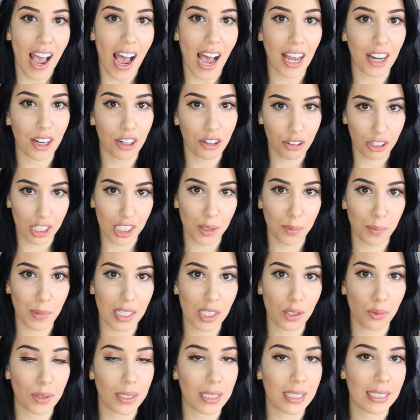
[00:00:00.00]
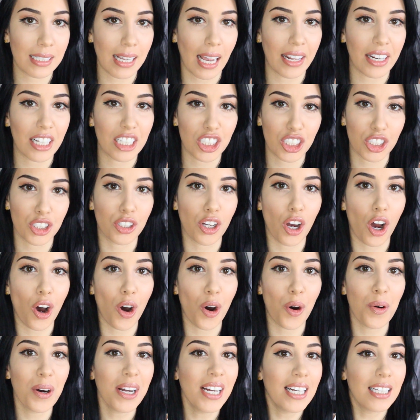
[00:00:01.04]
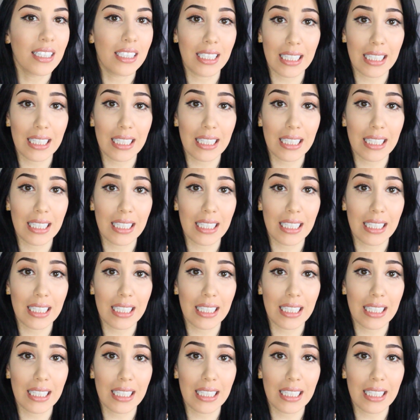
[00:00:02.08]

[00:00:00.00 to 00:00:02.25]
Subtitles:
On Christmas, we decided to go